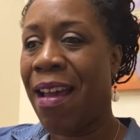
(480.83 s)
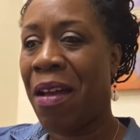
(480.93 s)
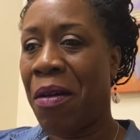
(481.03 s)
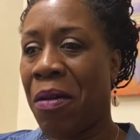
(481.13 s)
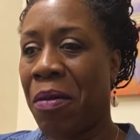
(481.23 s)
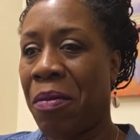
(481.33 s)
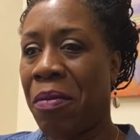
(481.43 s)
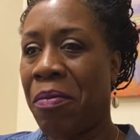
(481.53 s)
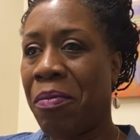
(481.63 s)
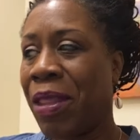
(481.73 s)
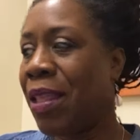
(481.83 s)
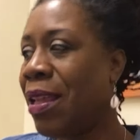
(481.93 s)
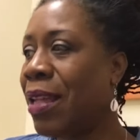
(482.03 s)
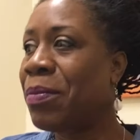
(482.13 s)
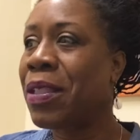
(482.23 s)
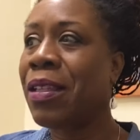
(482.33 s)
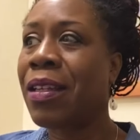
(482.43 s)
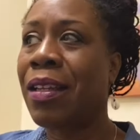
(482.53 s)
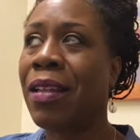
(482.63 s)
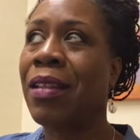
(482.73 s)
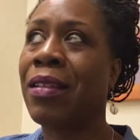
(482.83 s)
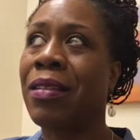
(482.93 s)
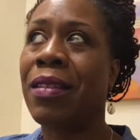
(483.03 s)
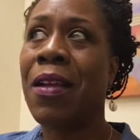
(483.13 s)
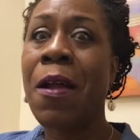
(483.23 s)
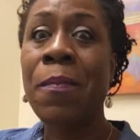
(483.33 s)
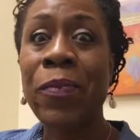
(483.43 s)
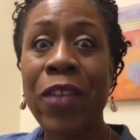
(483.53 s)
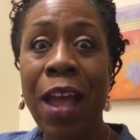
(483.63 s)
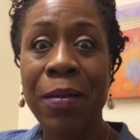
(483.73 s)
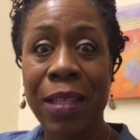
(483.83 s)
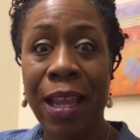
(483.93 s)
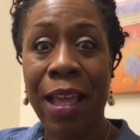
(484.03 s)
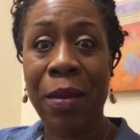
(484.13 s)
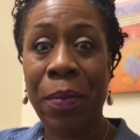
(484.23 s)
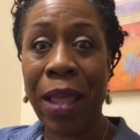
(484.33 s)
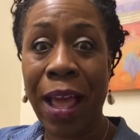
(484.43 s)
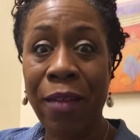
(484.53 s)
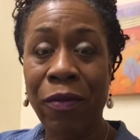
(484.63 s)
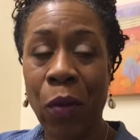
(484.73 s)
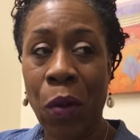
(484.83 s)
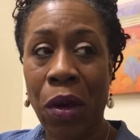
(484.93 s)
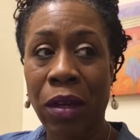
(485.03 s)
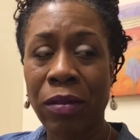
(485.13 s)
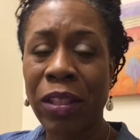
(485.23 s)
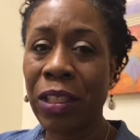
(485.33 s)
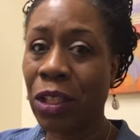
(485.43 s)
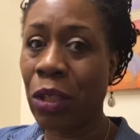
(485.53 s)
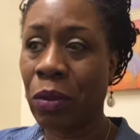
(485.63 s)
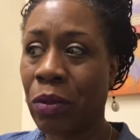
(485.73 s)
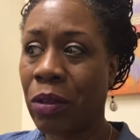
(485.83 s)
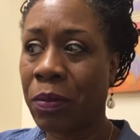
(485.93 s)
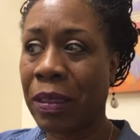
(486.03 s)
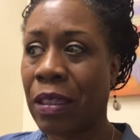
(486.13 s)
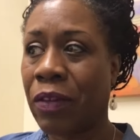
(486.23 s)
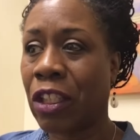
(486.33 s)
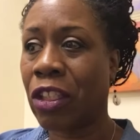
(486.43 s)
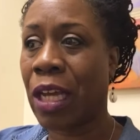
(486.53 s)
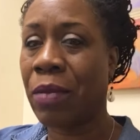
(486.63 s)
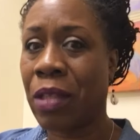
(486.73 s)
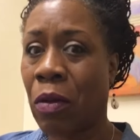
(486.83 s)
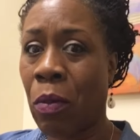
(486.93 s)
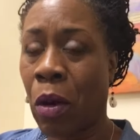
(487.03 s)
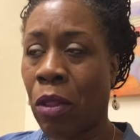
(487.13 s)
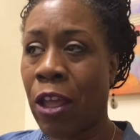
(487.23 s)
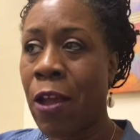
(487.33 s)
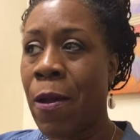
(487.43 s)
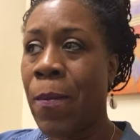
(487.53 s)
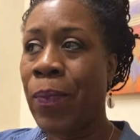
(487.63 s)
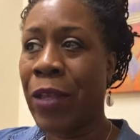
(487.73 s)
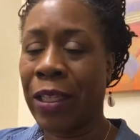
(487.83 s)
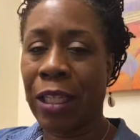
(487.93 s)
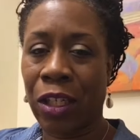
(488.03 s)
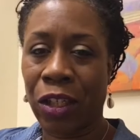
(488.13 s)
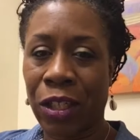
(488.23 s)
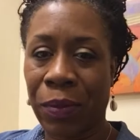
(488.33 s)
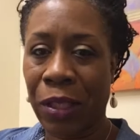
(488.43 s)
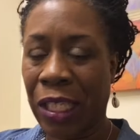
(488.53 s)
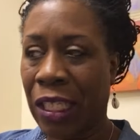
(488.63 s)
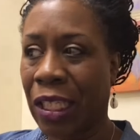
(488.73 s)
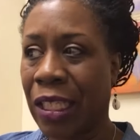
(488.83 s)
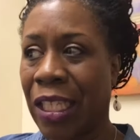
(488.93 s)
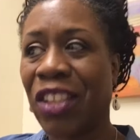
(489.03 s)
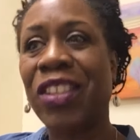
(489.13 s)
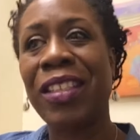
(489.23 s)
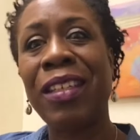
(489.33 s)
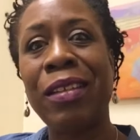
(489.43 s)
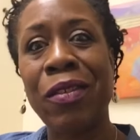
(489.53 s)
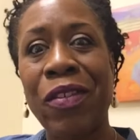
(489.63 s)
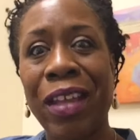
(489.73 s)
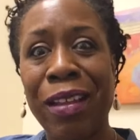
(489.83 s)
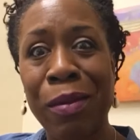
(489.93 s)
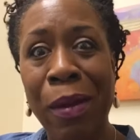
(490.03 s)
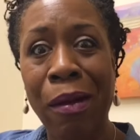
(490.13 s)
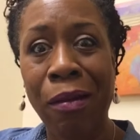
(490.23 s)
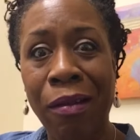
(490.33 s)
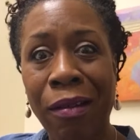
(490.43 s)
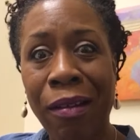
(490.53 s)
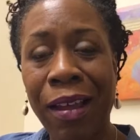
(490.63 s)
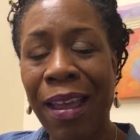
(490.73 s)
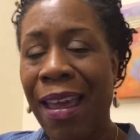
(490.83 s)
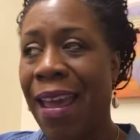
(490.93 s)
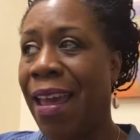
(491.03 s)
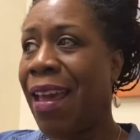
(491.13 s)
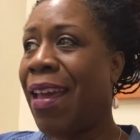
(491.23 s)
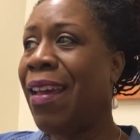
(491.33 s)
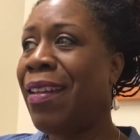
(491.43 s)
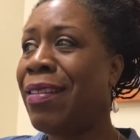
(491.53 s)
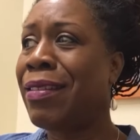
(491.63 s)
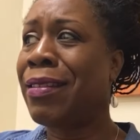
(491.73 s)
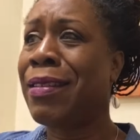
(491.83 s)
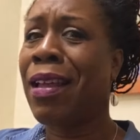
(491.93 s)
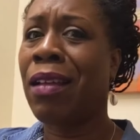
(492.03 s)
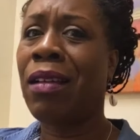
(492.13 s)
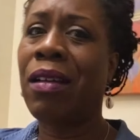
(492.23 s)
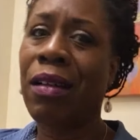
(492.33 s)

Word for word: um, but then I'm looking in these jobs that I had applied for there's two specific jobs and they were both in leadership positions they're still available and it's just like ugh,